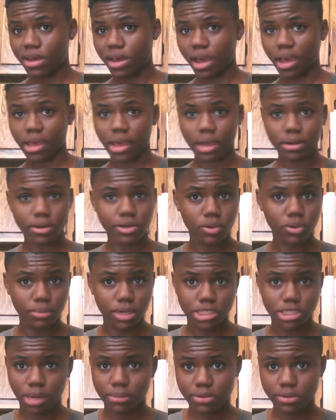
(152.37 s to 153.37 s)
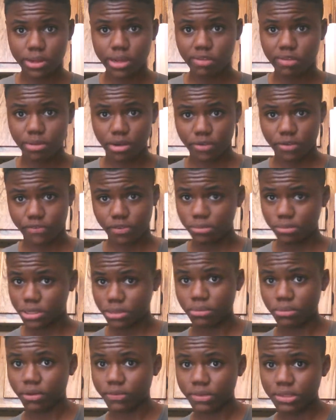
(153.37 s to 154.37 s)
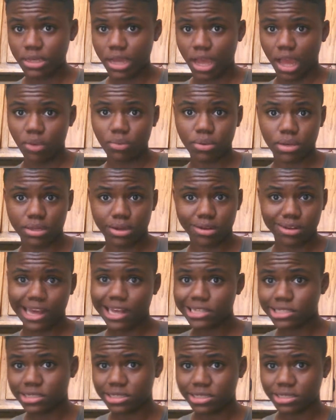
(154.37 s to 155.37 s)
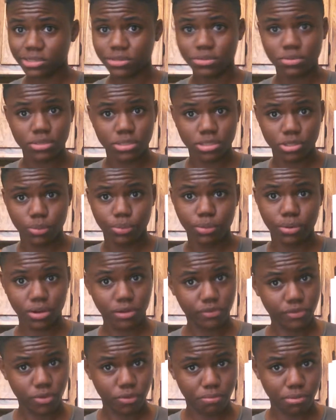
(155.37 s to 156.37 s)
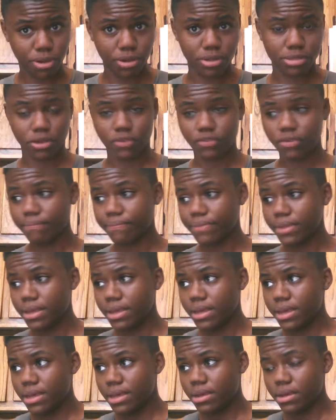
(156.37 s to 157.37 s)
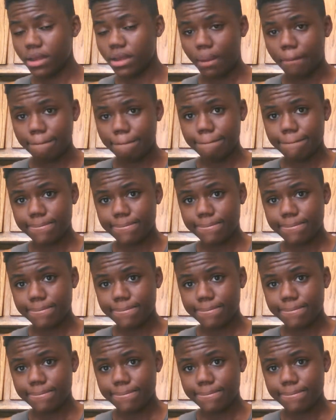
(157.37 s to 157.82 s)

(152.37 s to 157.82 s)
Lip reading: I kind of know my job already. I've been here for almost a month. I worked there last year, so there's no point of you repeating yourself. And yeah.